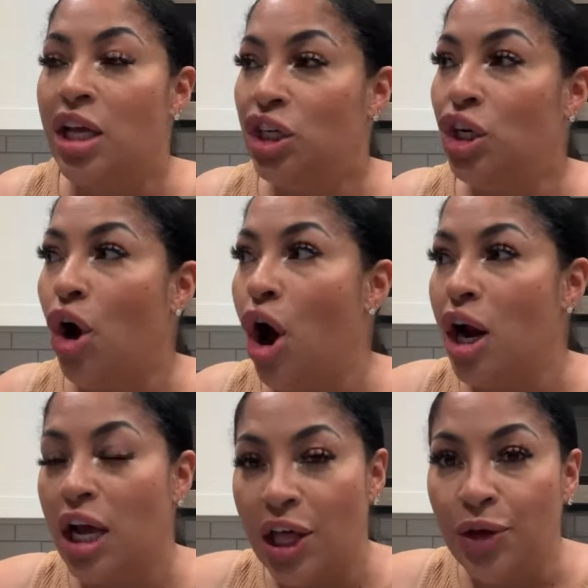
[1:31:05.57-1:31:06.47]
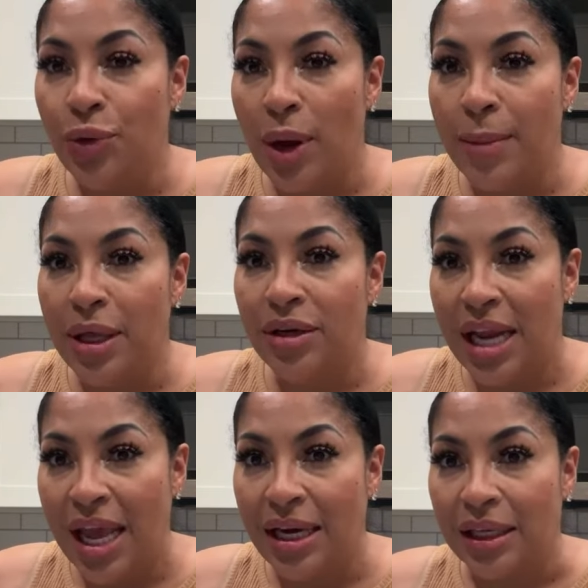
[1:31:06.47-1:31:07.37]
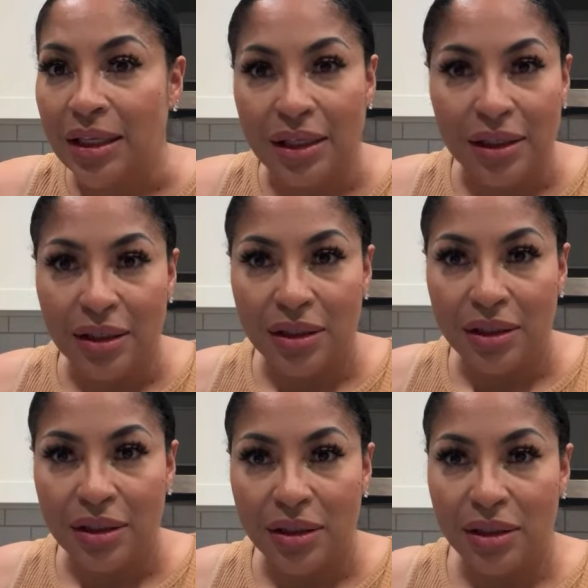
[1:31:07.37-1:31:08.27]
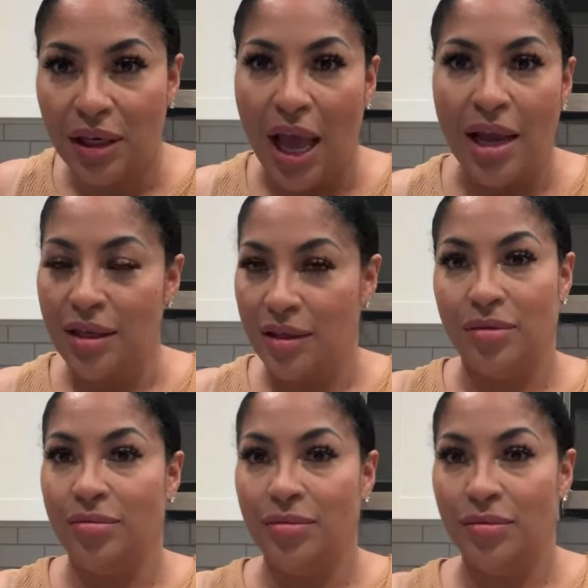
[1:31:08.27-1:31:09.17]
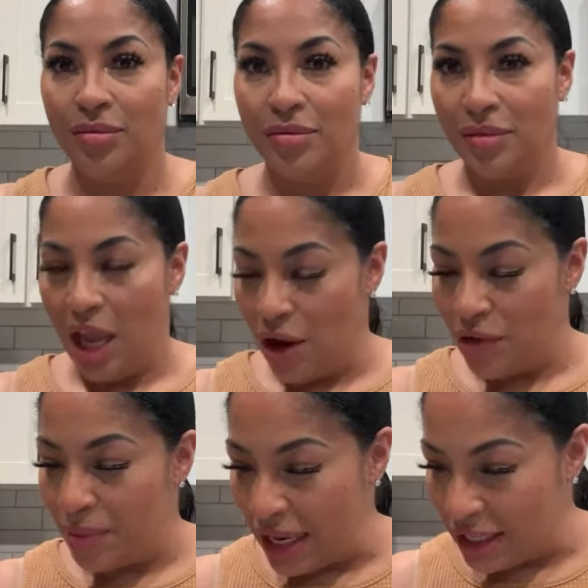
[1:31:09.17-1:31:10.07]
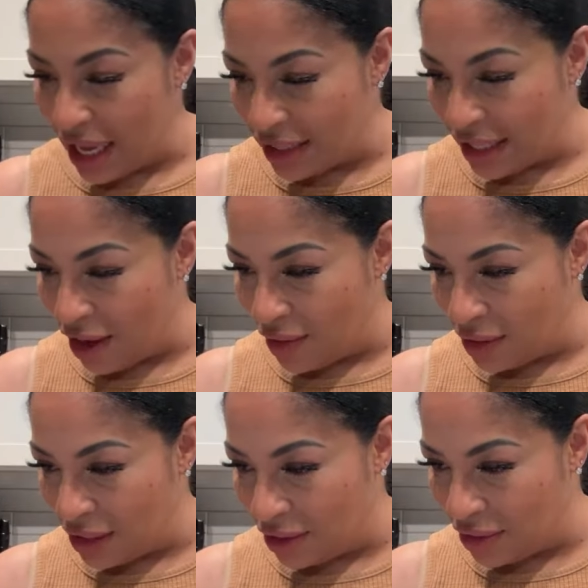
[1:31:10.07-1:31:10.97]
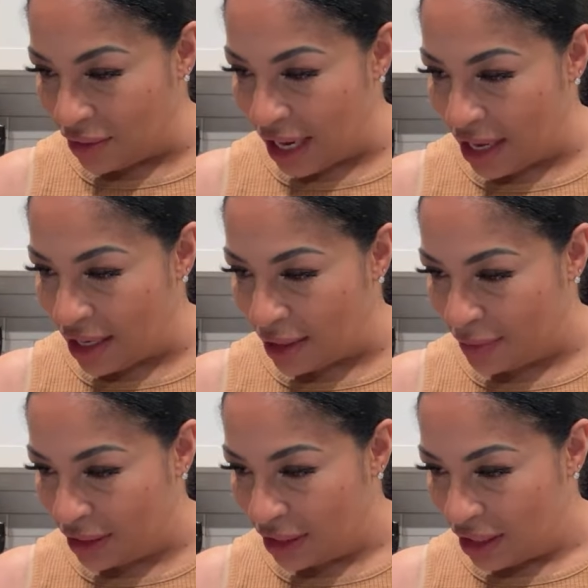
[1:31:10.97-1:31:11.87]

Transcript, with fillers: she called her other grandmother Nana. Like everybody got their own little names.